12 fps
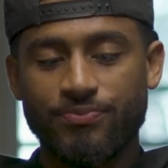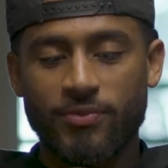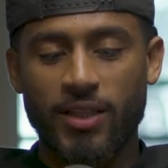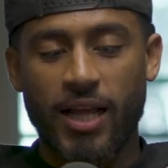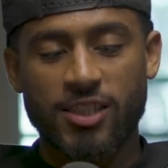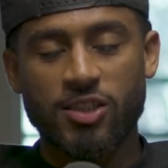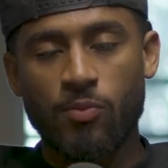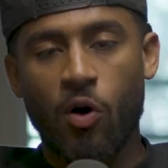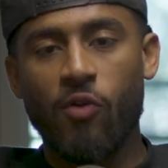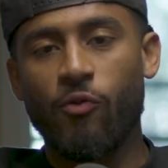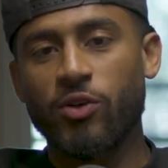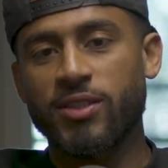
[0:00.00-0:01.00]
that small
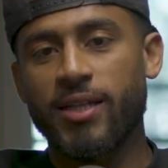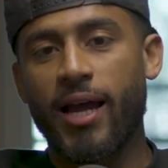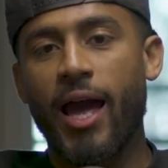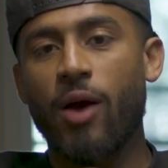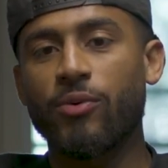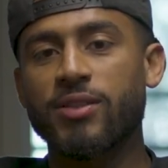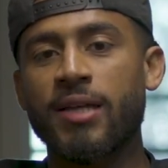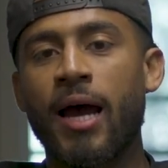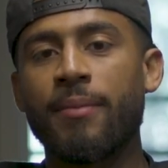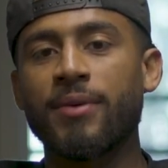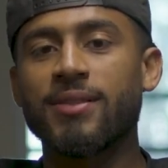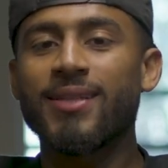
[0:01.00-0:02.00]
voice that I had
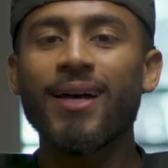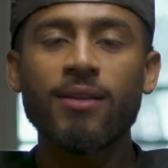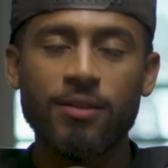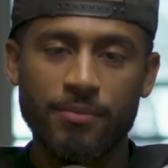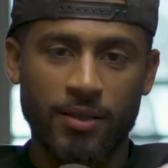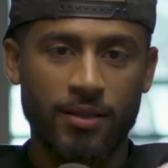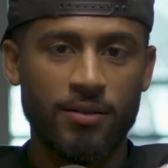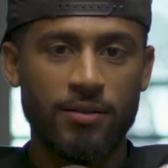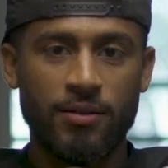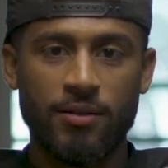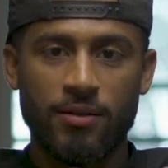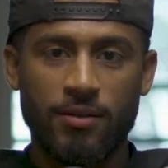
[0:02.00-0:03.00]
beside me, telling me
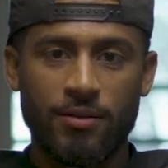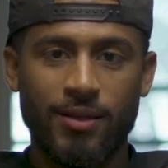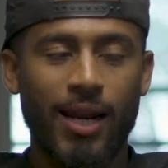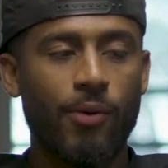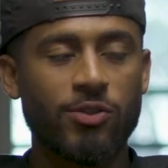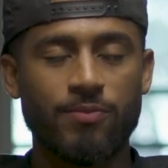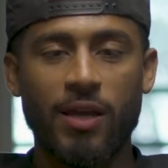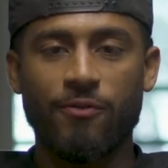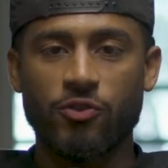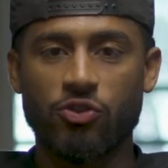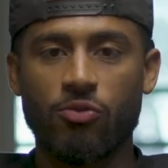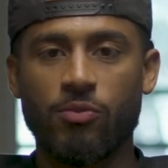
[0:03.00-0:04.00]
that I was made
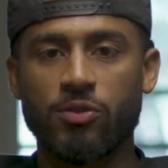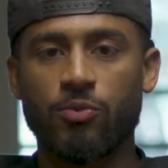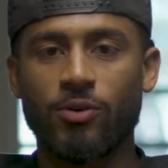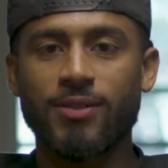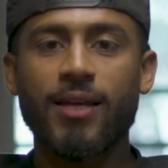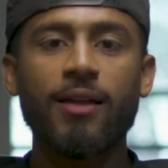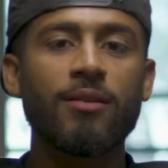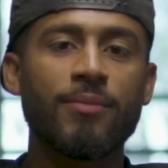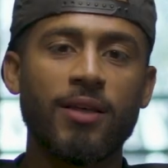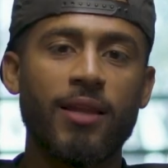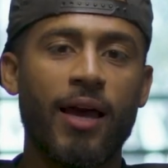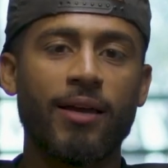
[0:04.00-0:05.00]
for so much more, telling
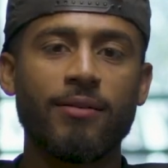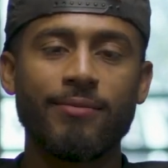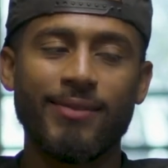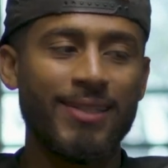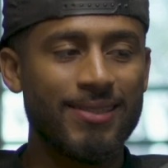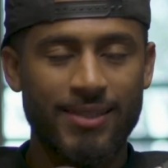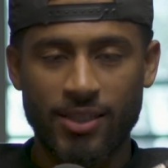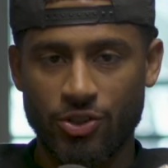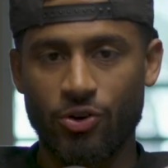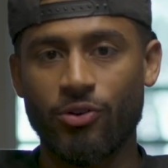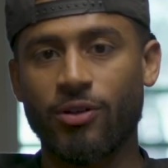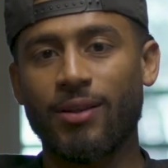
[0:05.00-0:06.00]
me that these things
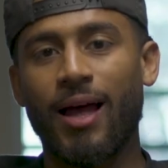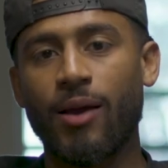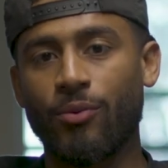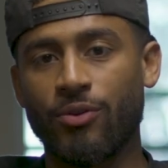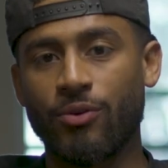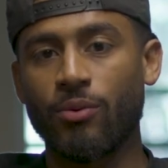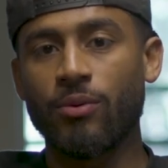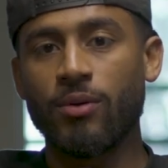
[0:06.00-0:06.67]
aren't in line with you,